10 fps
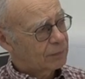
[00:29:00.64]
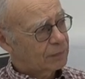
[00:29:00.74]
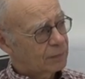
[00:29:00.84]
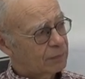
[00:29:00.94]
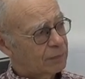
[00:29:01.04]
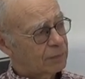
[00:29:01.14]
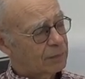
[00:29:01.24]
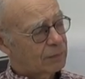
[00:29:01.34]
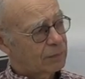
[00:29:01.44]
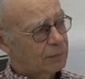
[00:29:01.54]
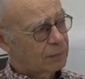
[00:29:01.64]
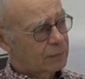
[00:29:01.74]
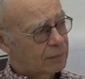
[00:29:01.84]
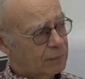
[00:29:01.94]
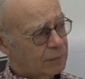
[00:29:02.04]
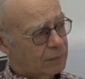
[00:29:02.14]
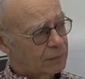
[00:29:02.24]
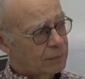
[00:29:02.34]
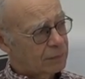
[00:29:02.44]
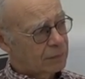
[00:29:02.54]

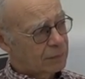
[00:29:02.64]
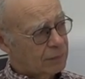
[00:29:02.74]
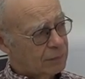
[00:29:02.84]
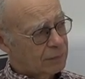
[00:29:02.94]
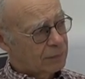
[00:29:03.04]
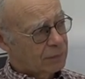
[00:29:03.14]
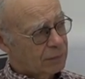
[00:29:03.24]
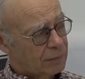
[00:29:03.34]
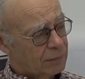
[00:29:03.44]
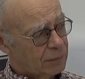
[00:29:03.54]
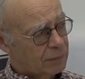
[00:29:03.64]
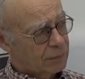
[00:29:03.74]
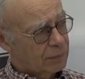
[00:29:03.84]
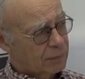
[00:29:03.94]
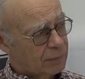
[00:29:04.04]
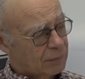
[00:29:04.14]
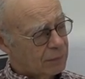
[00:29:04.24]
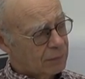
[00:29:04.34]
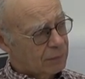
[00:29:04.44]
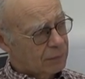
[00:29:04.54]

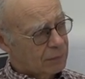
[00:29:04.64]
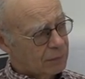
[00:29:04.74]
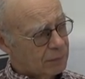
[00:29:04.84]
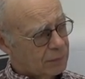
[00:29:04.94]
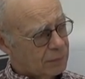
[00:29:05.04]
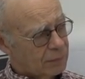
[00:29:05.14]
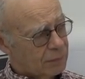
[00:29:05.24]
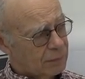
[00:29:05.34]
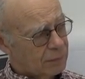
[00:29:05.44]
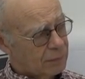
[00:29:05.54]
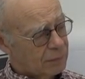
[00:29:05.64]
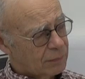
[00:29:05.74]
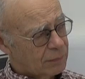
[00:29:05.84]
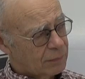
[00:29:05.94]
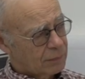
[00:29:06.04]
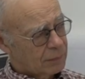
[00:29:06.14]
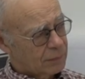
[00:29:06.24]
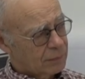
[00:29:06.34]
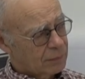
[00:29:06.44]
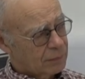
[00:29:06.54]

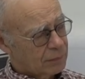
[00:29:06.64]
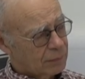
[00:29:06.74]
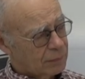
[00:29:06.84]
This person isn't speaking.